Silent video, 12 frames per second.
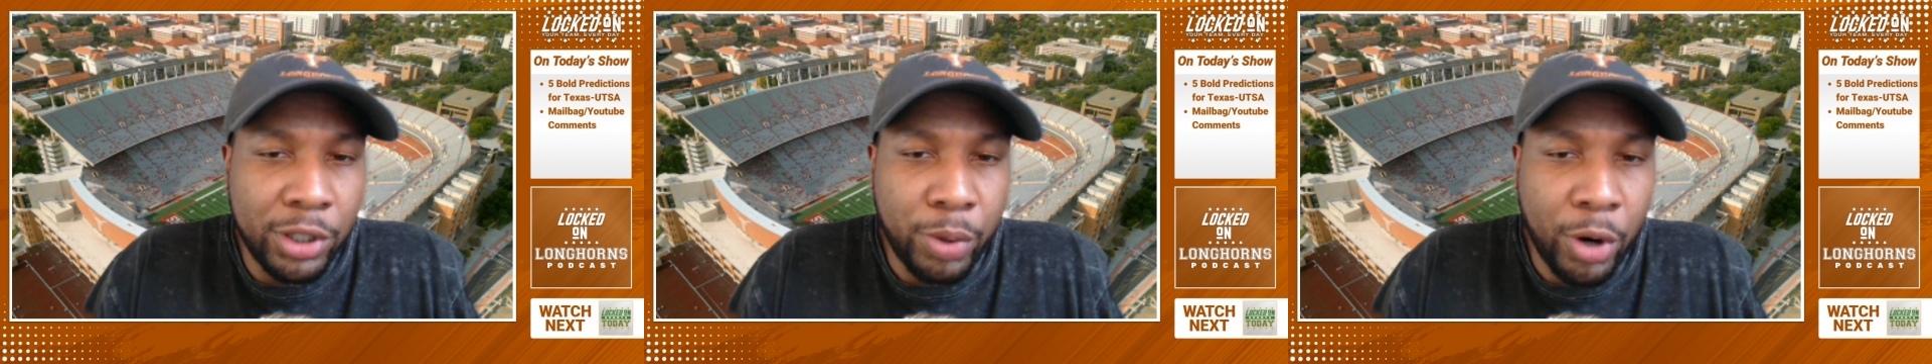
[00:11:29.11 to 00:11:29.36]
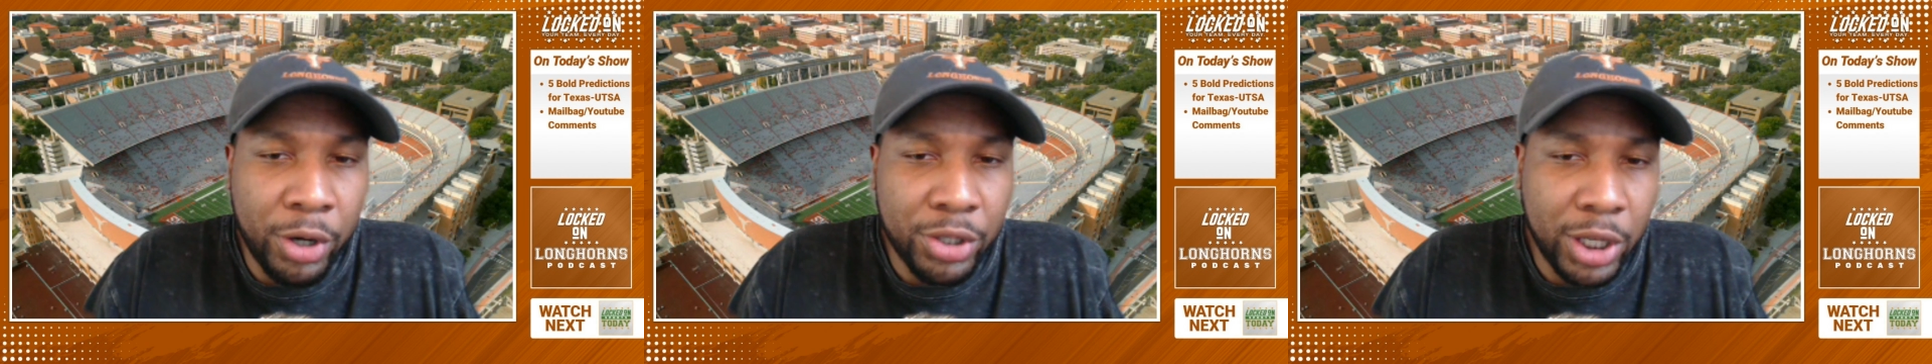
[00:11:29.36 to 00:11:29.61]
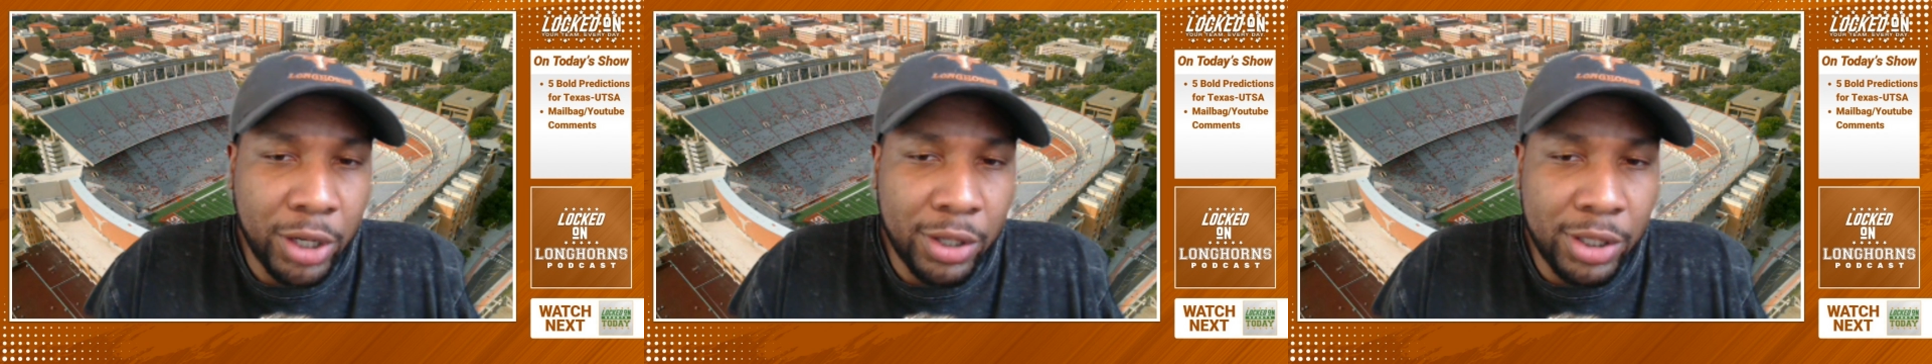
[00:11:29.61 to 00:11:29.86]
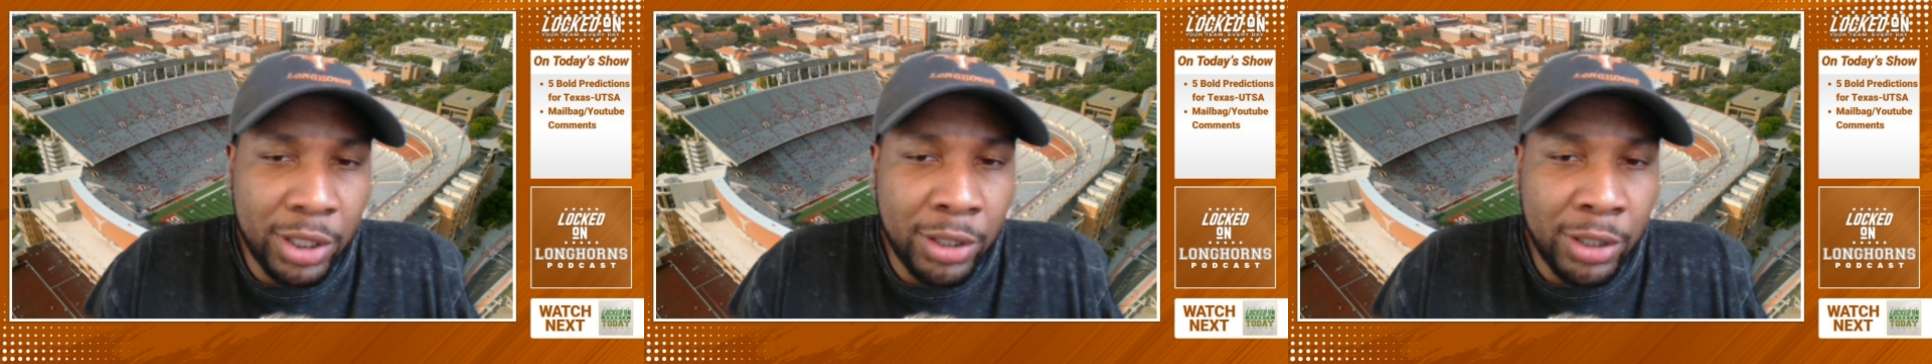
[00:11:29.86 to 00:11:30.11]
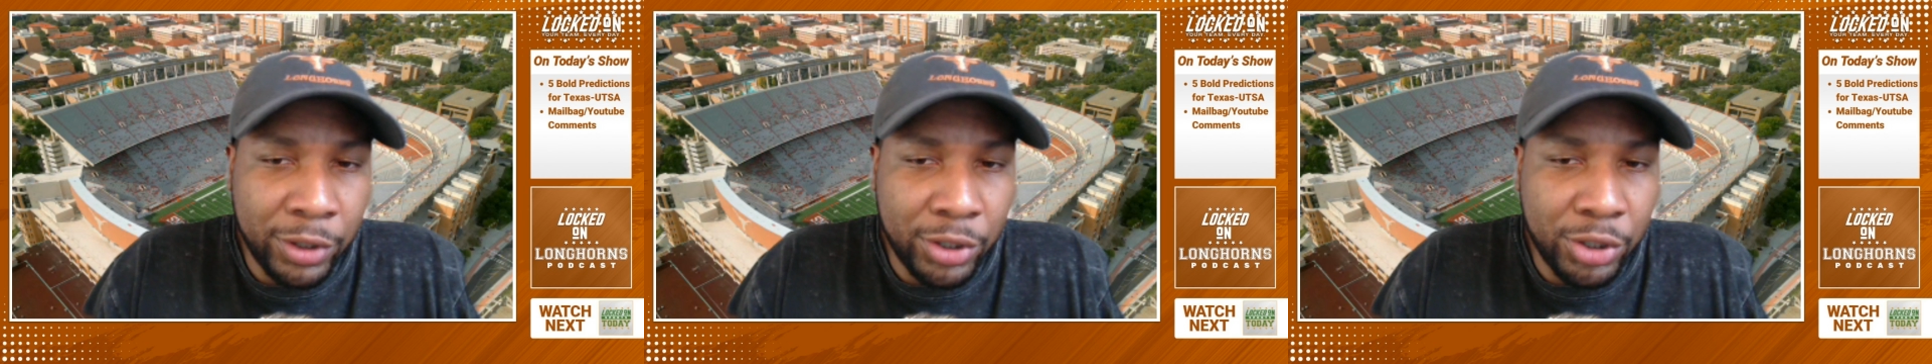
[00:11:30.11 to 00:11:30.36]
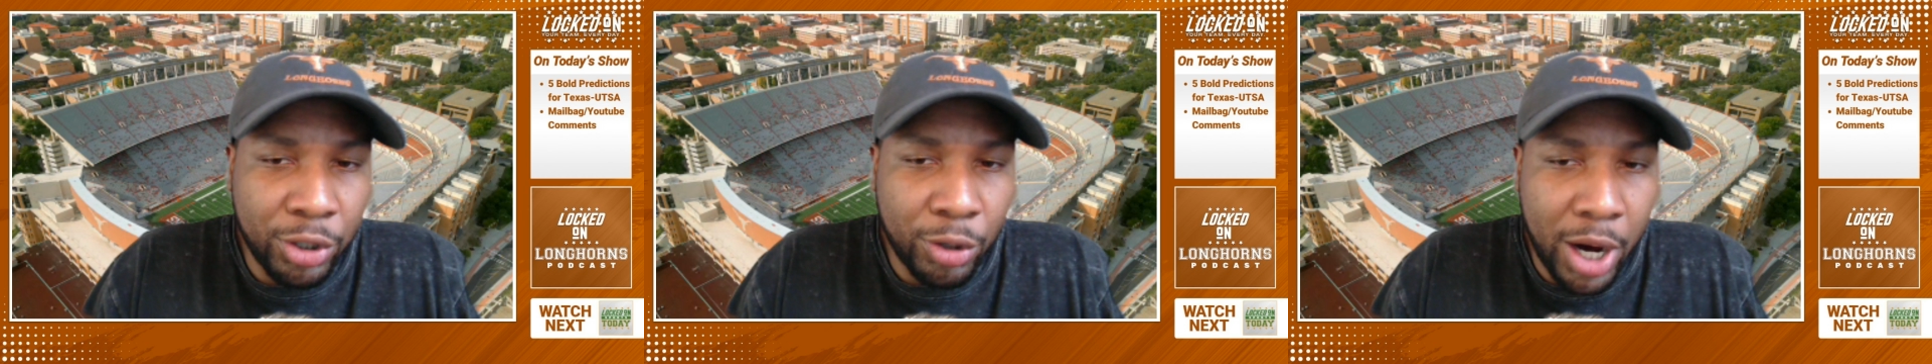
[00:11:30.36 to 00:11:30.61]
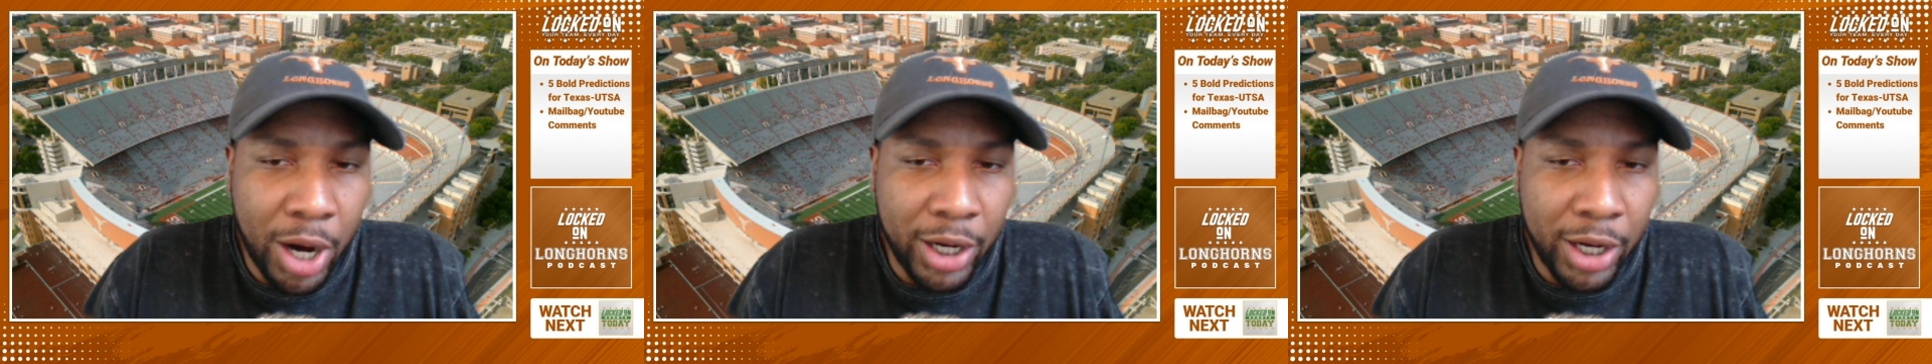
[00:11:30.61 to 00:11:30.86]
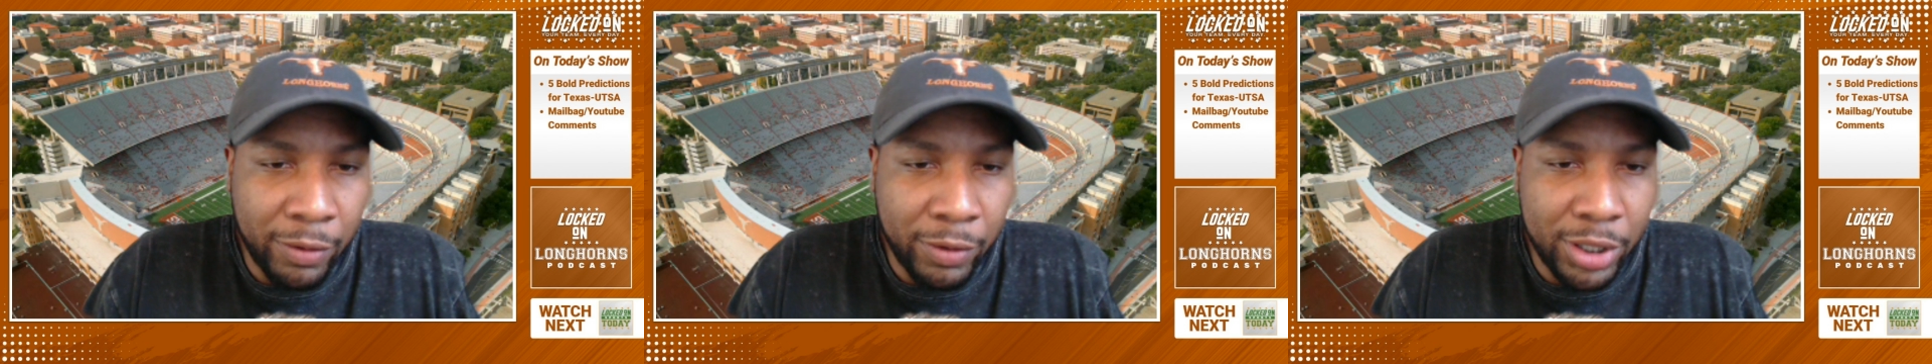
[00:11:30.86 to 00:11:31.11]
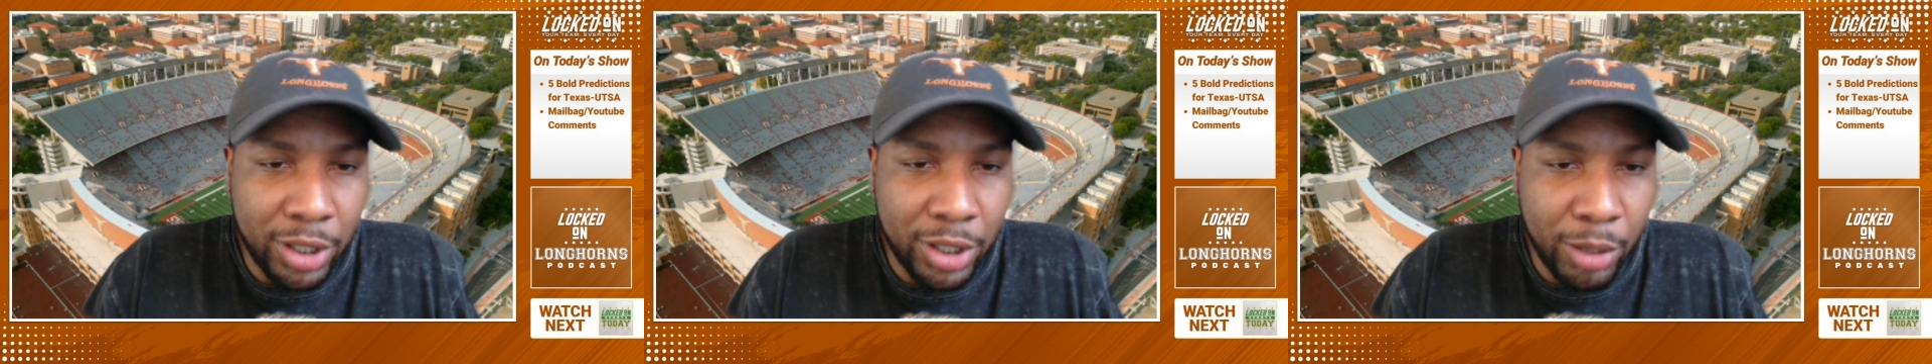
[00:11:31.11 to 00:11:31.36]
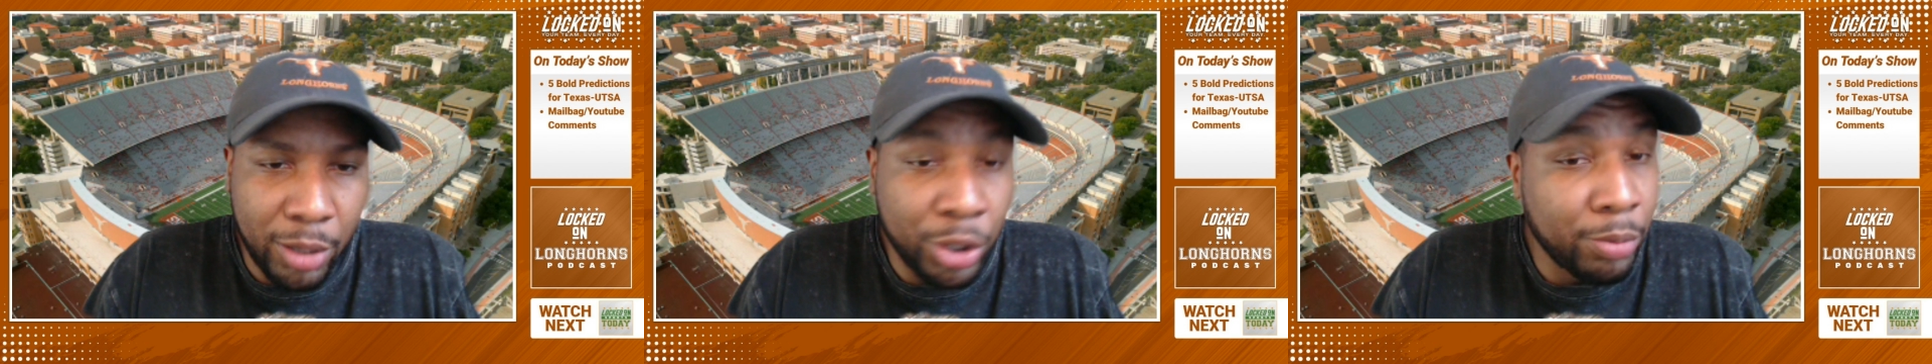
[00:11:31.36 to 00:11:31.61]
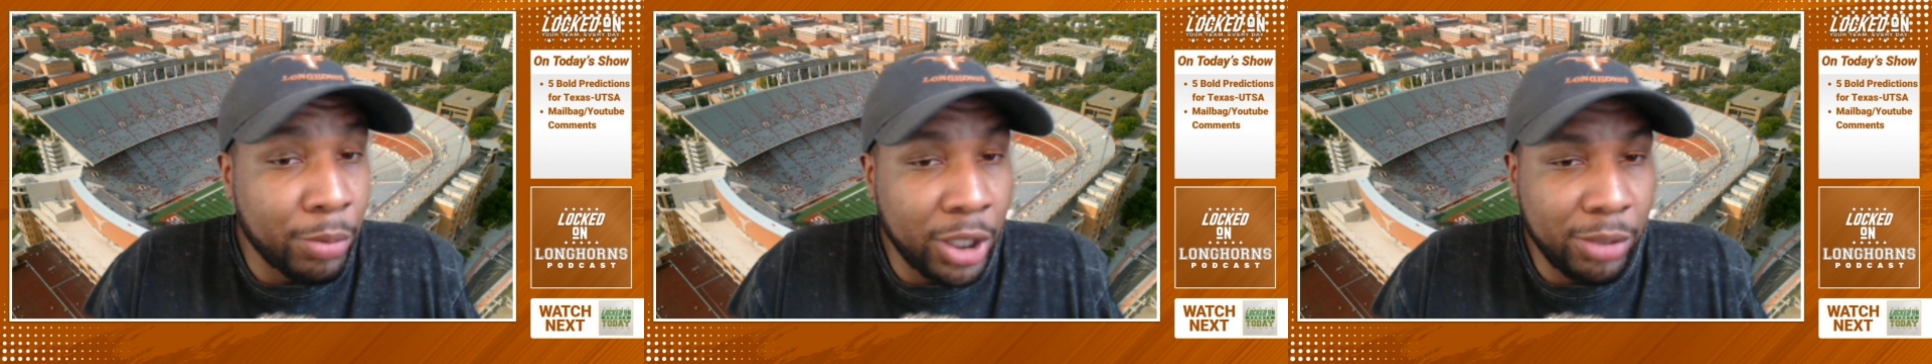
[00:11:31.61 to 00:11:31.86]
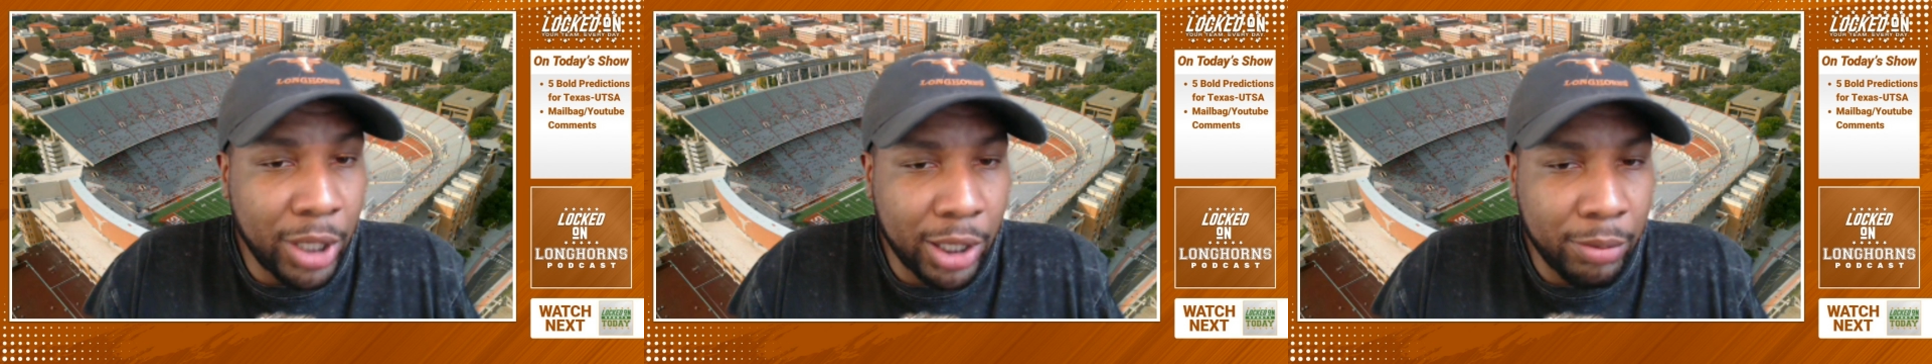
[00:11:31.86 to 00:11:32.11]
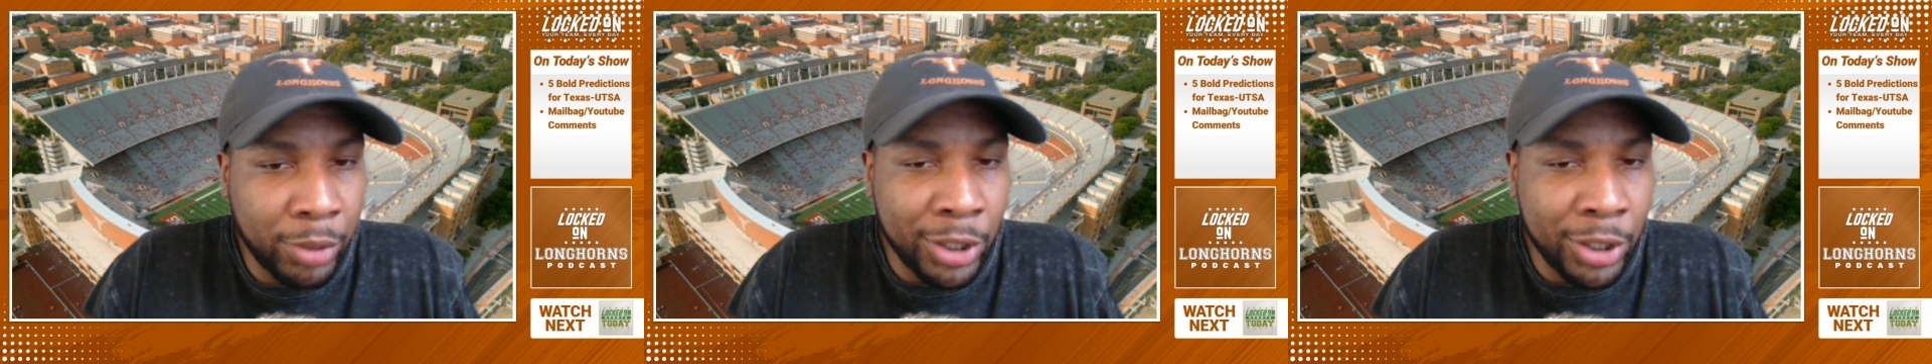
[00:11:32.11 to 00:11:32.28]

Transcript: your part is guaranteed to fit your ride every time or your money back.